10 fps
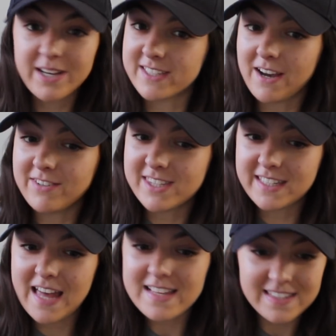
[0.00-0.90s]
because
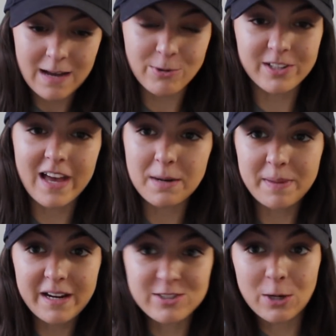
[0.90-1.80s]
obviously that's not what a lot
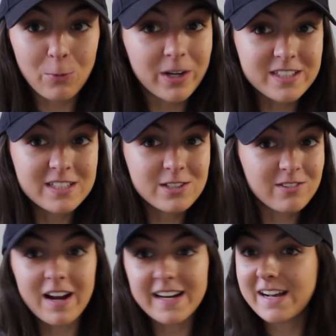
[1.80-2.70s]
of players are wanting to
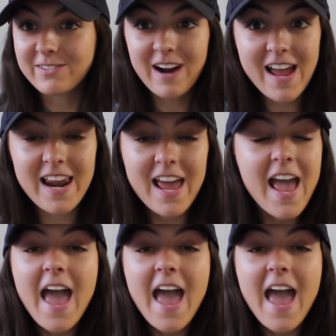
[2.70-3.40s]
do right now, right?